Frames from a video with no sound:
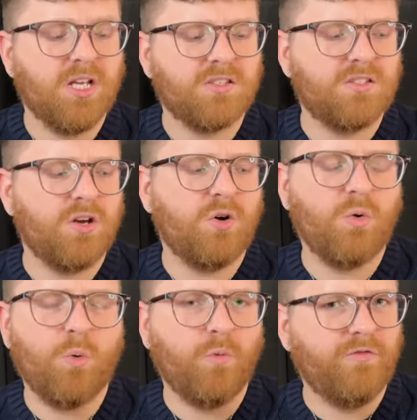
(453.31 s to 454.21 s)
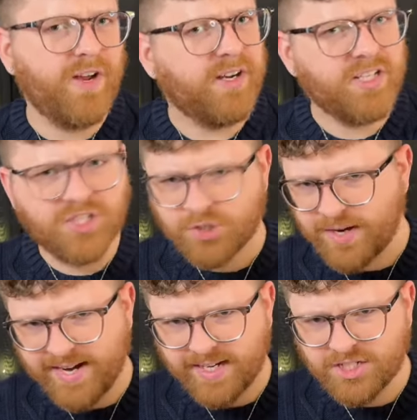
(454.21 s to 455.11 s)
So very
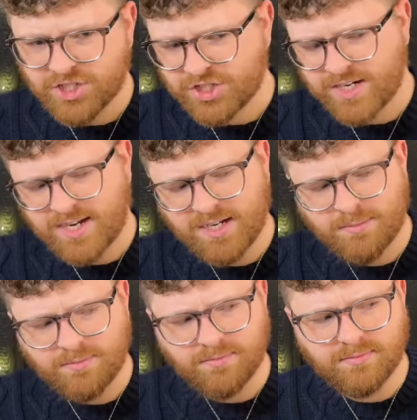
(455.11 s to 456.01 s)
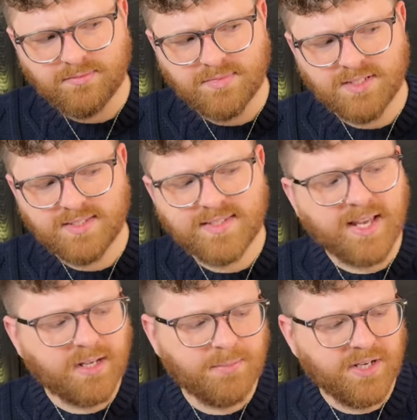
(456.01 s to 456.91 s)
strange um,
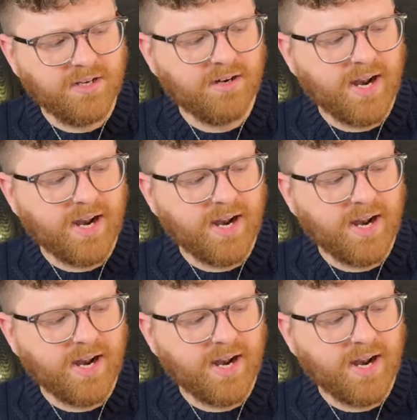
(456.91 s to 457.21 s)
setup here.